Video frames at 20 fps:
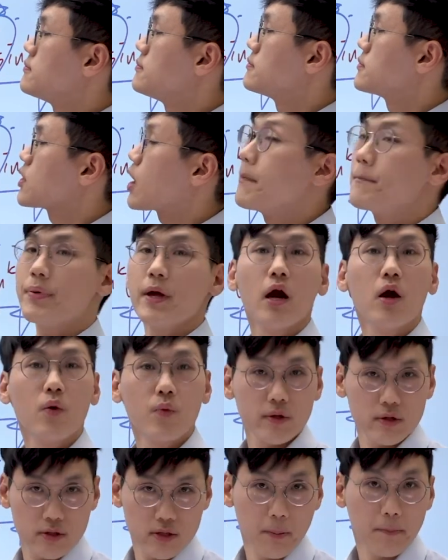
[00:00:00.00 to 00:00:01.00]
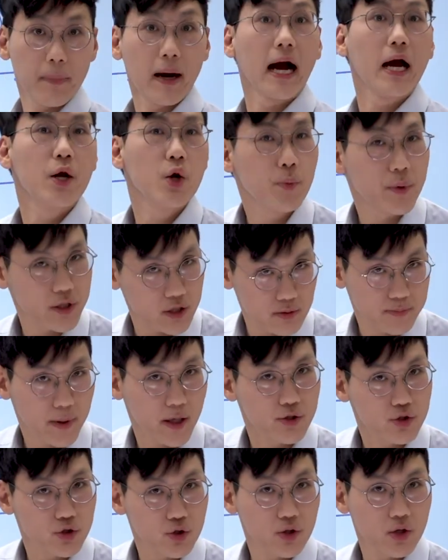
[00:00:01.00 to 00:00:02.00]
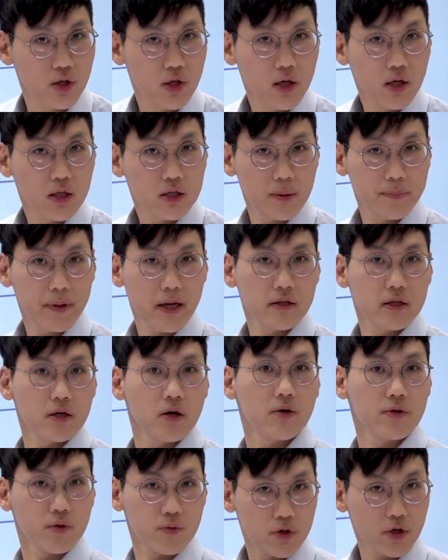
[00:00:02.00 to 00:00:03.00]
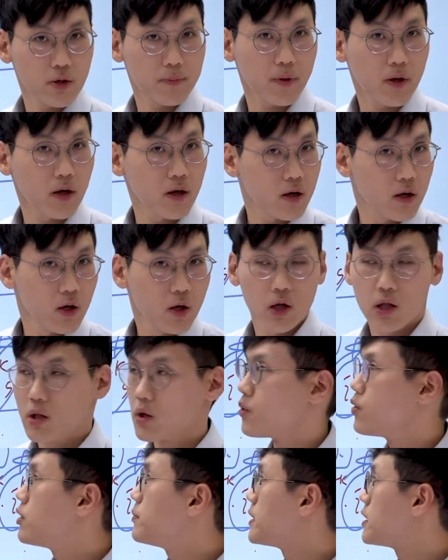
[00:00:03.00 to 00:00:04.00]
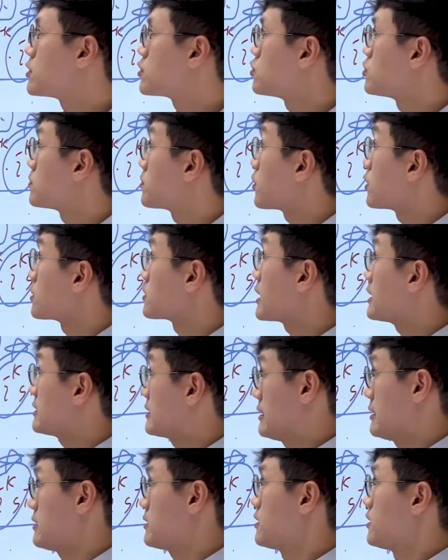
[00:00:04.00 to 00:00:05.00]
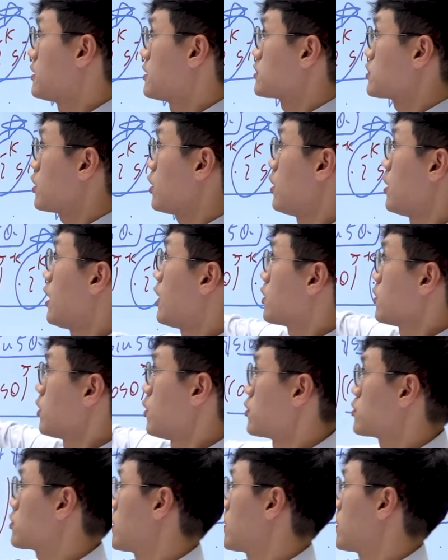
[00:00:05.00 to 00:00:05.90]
compare with the binomial expansion, depending on the real part or imaginary part. That's it. So lower to